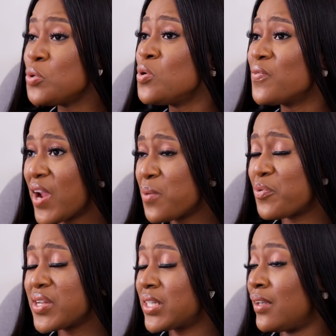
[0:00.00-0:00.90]
you look very
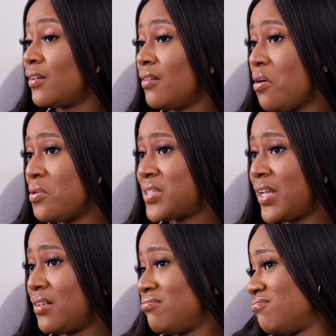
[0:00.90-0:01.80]
pretty all
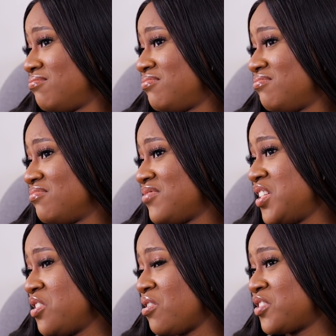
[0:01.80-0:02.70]
day.
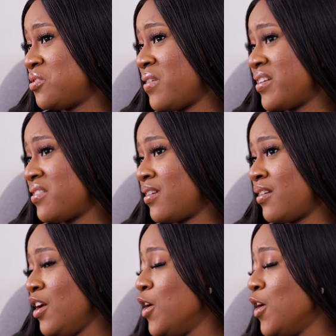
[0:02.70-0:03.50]
Doesn't cost you anything.